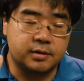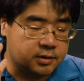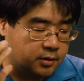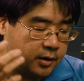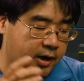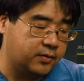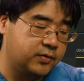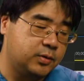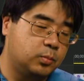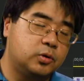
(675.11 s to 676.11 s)
So
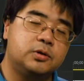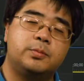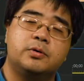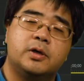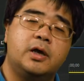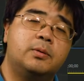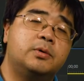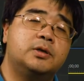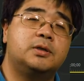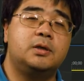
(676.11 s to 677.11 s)
having multiple
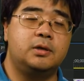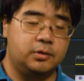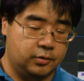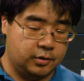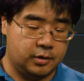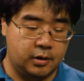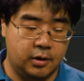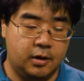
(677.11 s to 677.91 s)
cameras in your